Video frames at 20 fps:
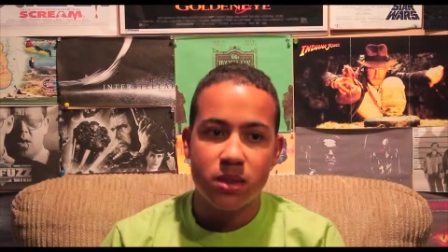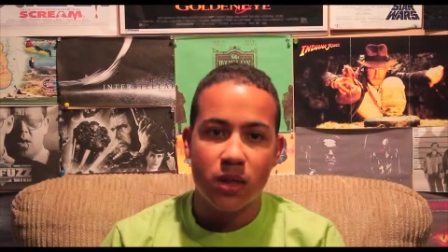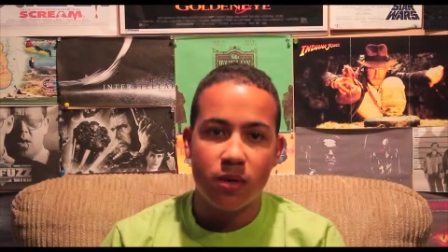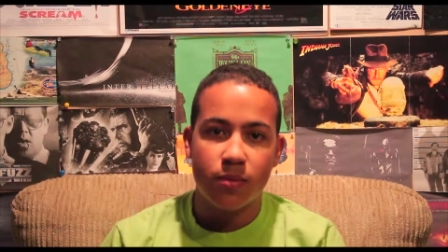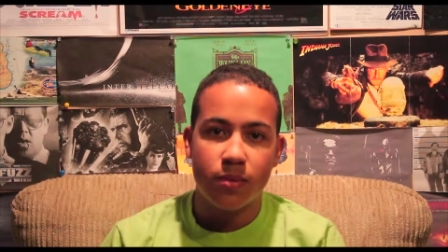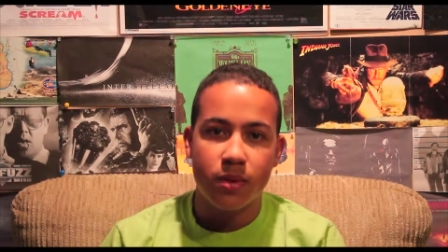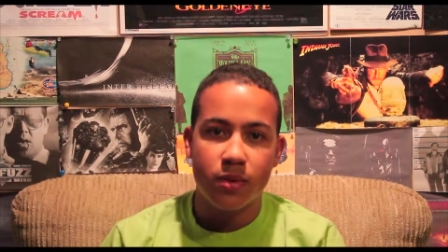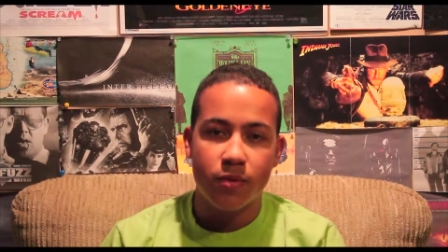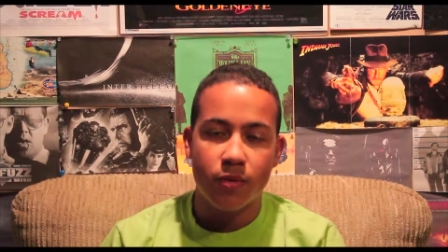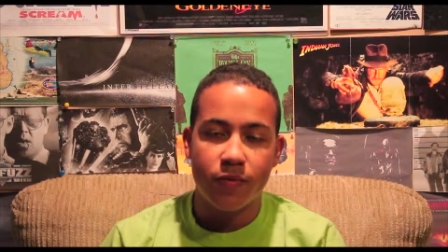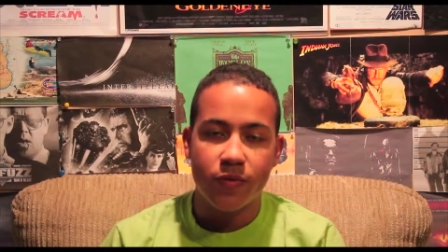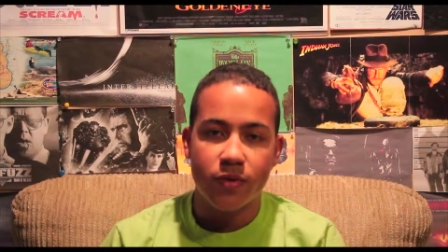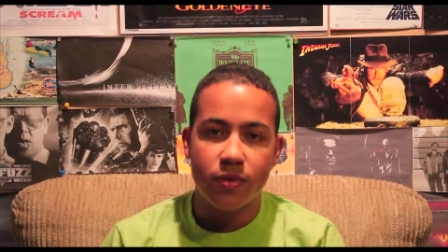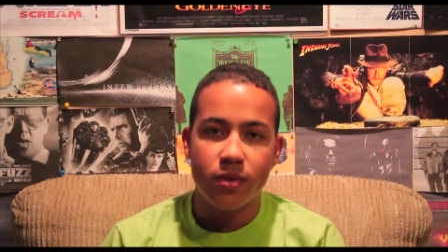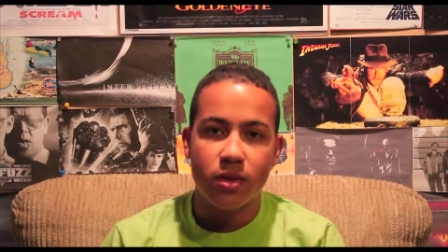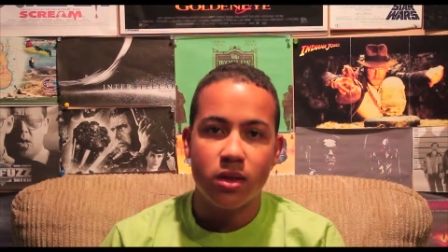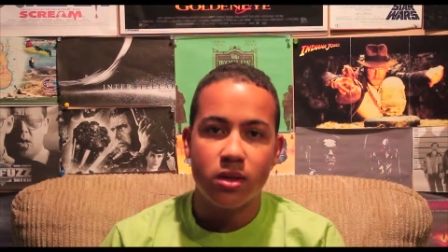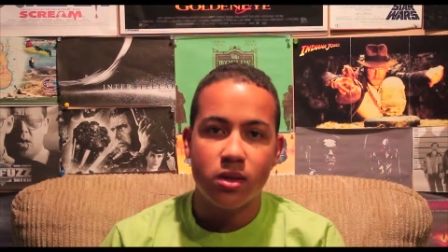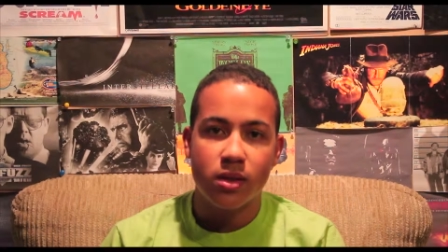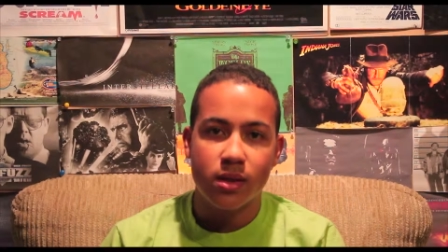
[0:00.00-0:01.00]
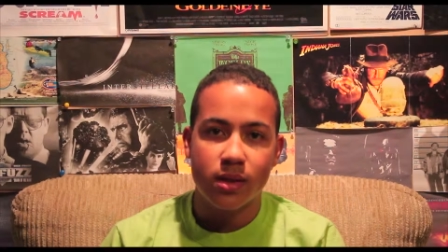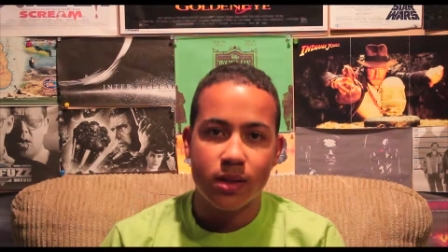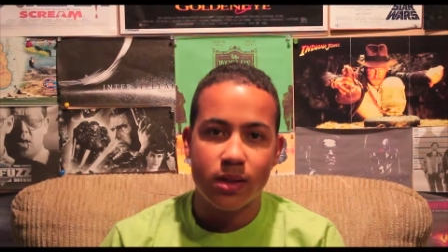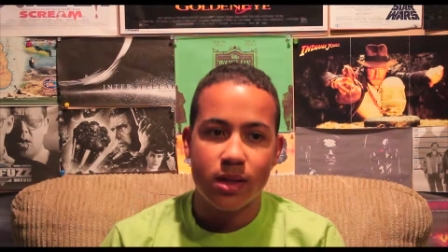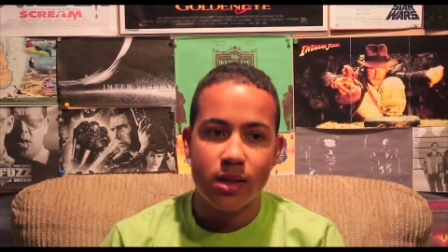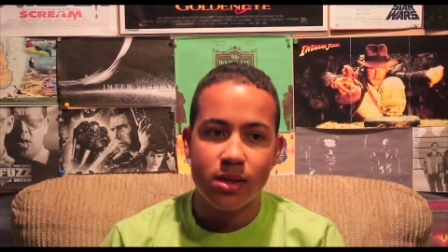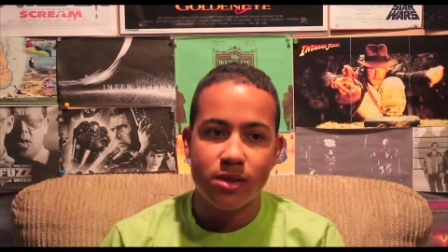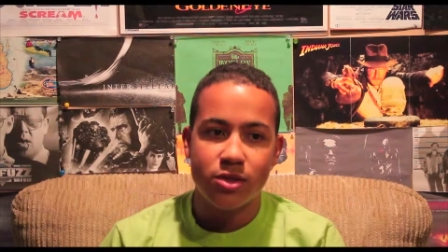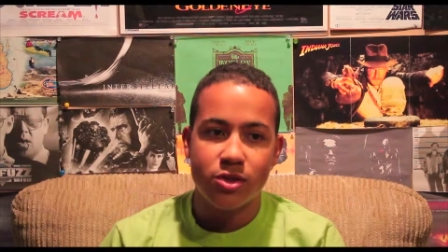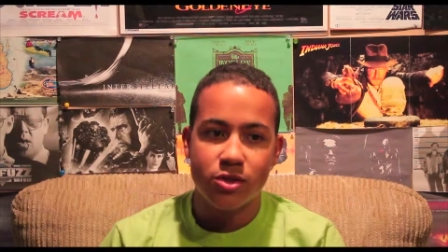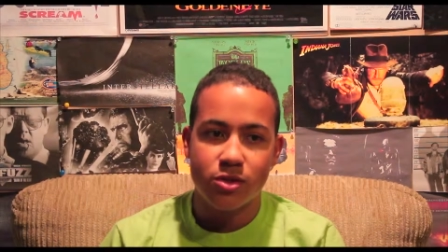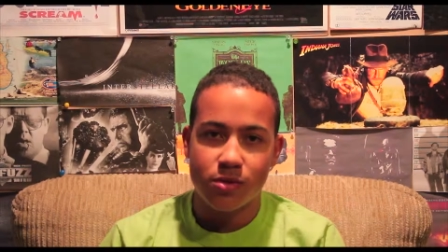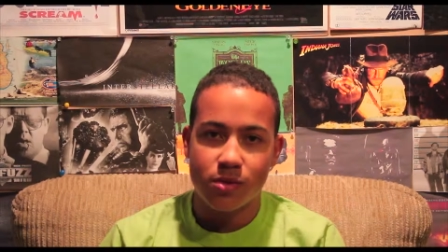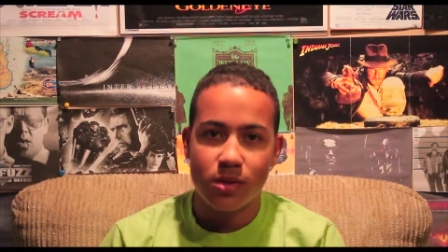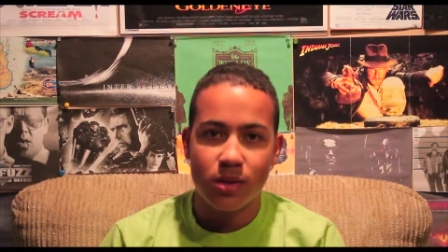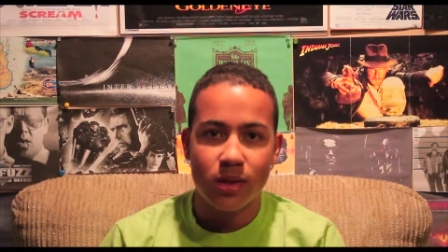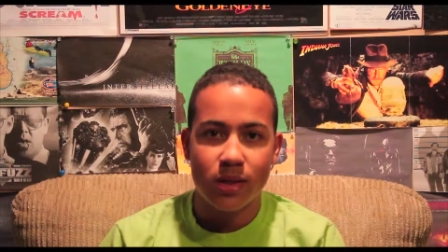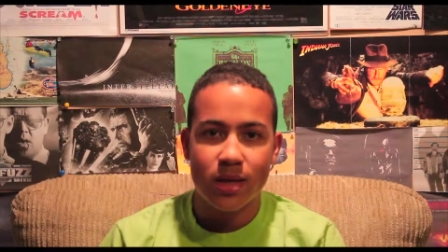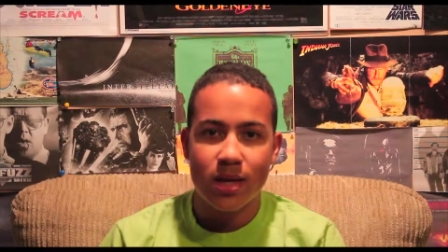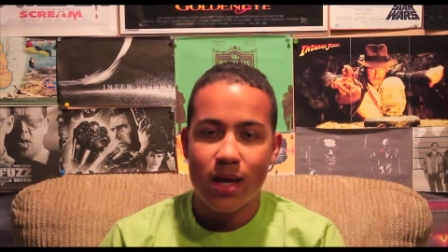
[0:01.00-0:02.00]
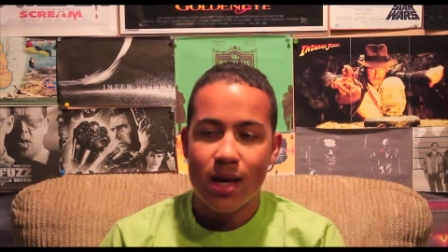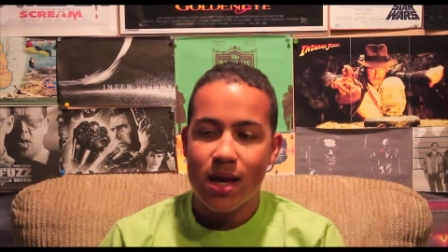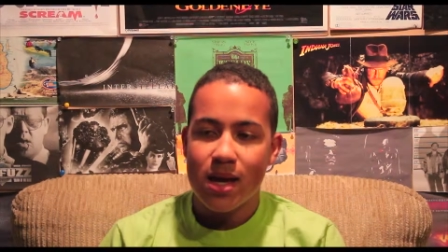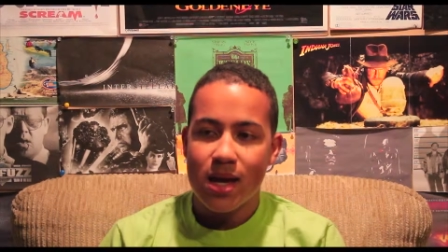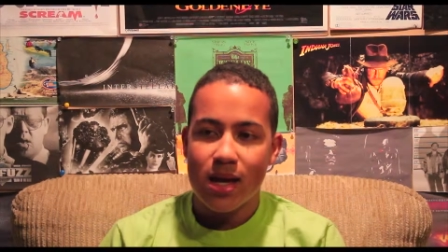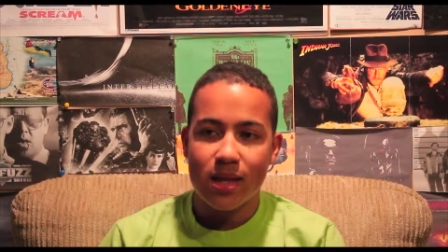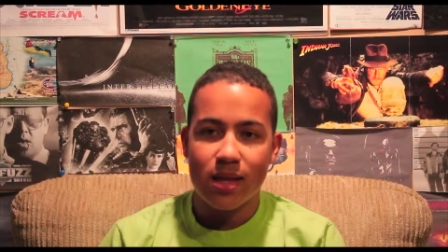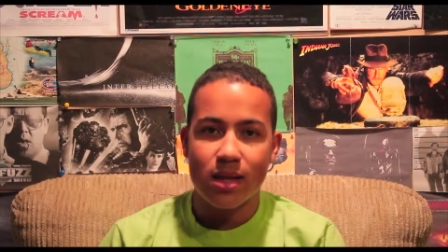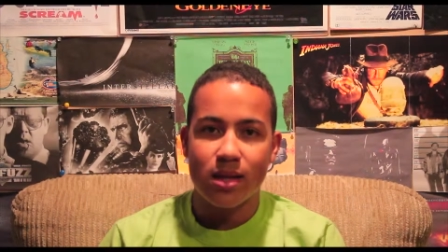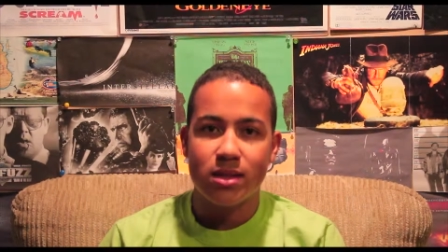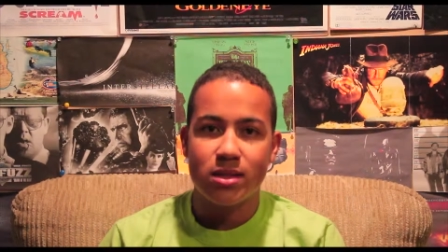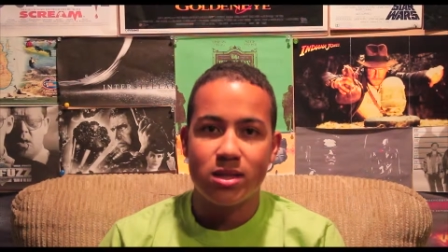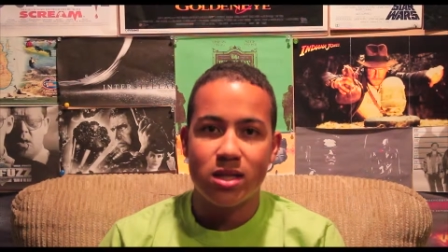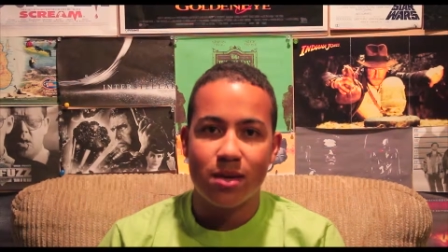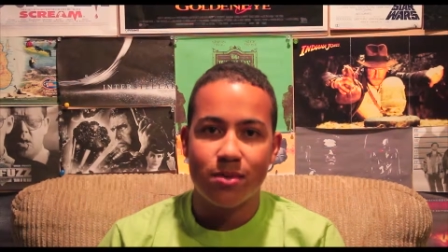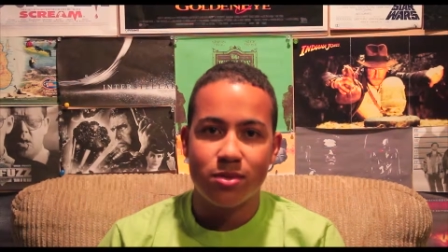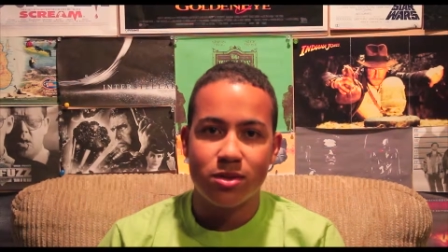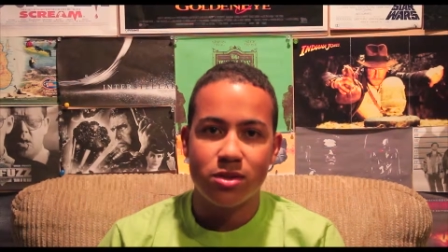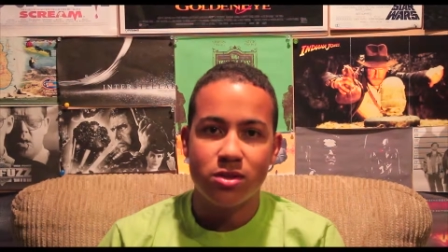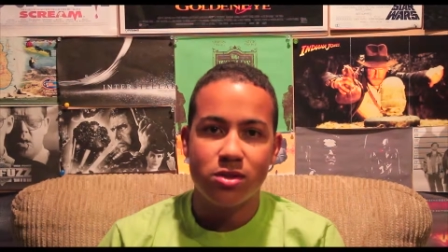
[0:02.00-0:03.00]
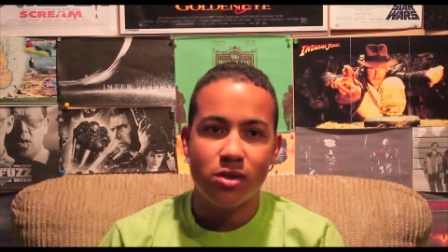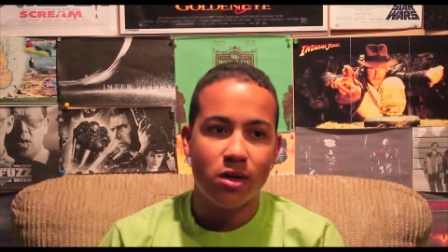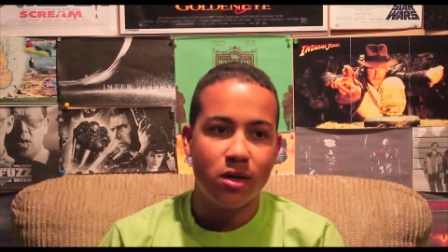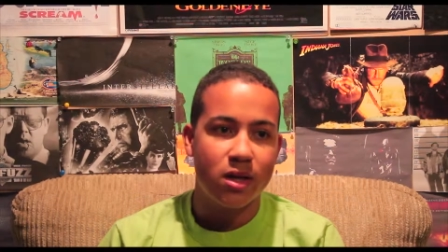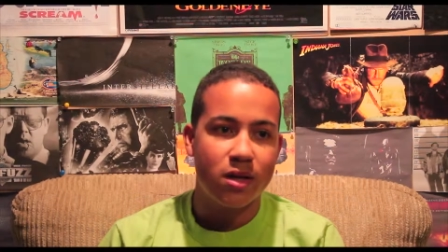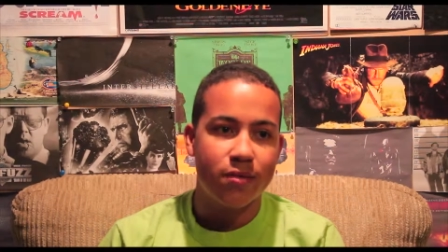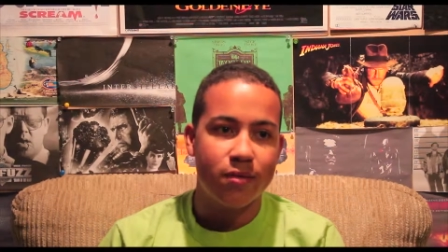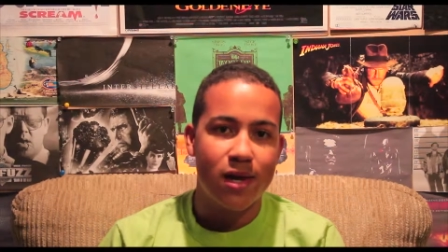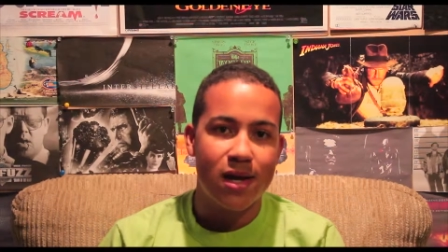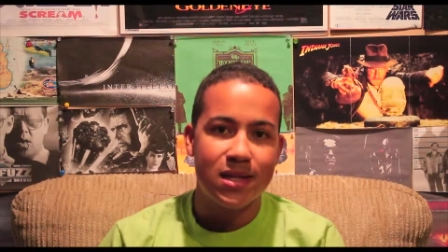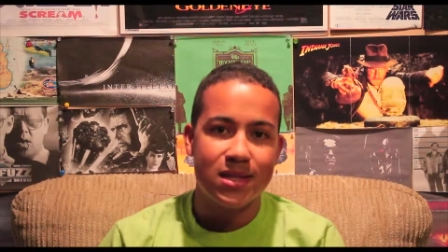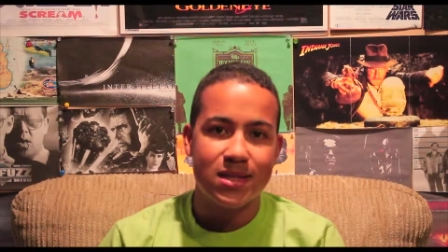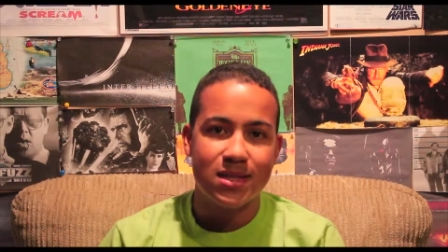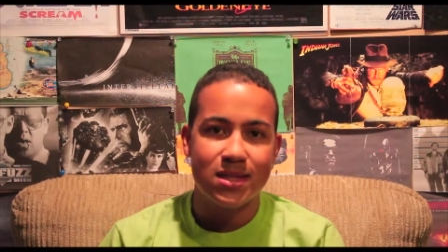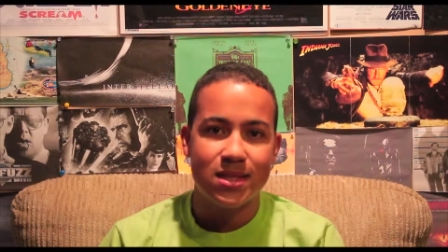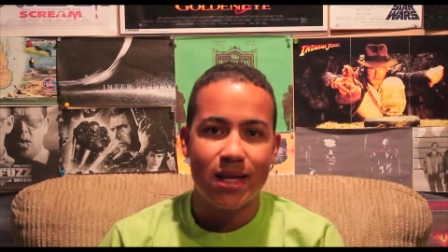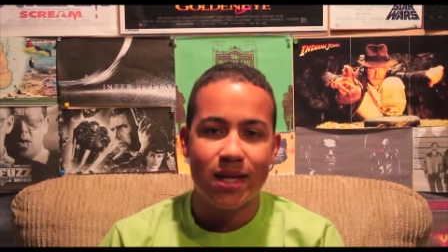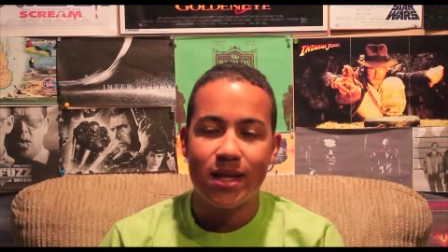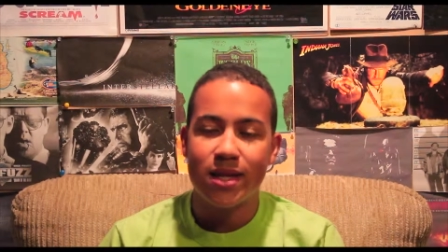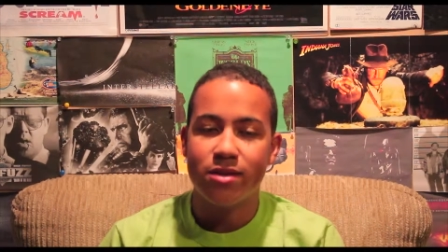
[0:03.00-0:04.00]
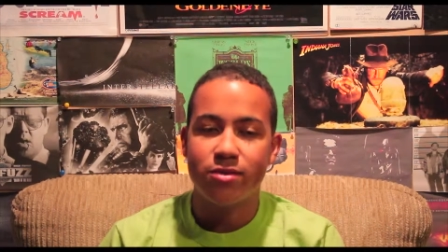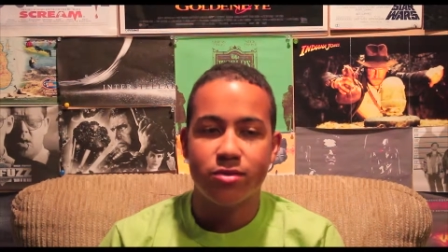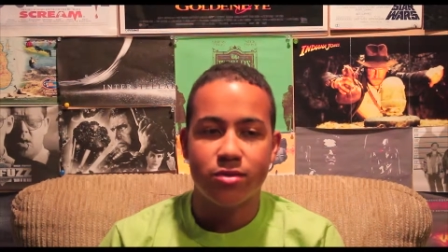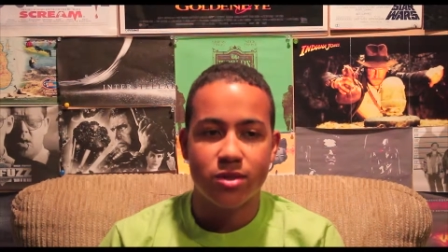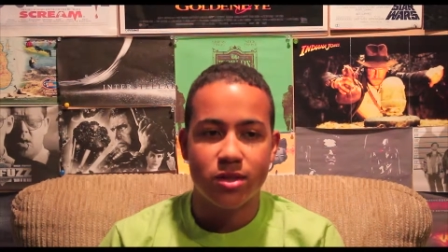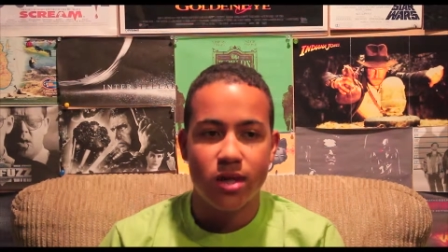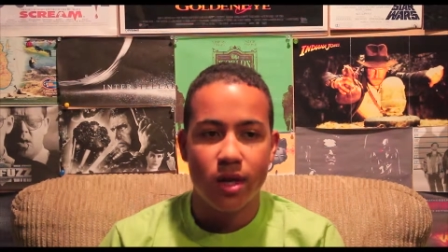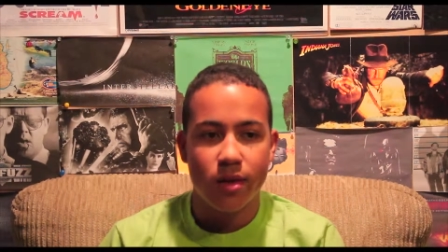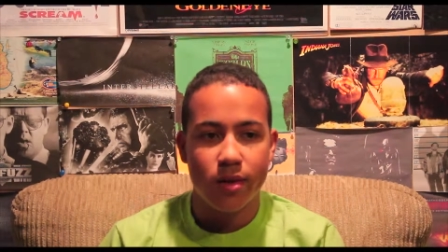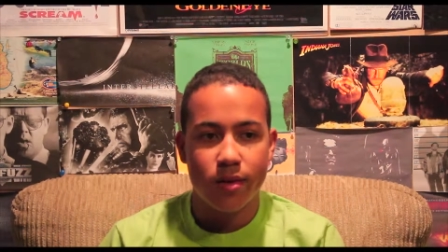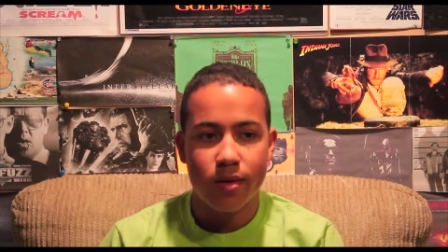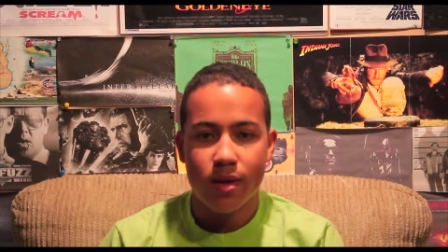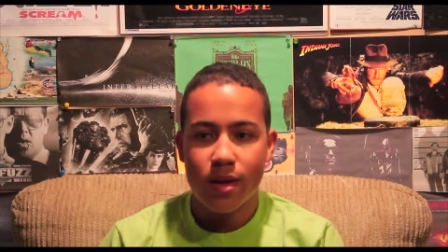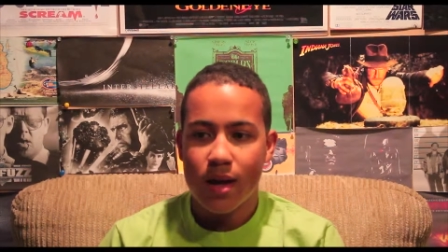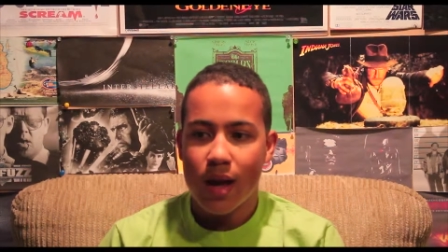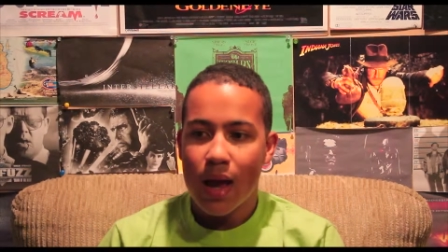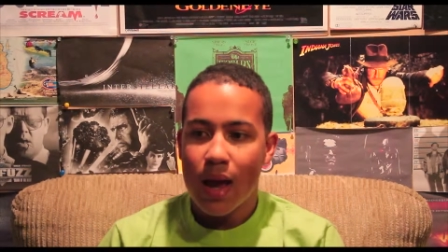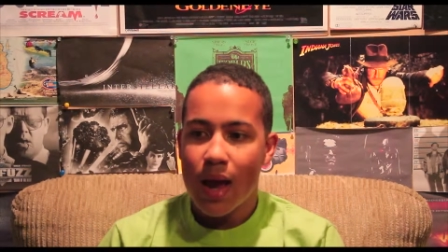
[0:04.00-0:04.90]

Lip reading: I will be reviewing The Dark Knight shortly, and then Inception, Dark Knight Rises, and then Interstellar.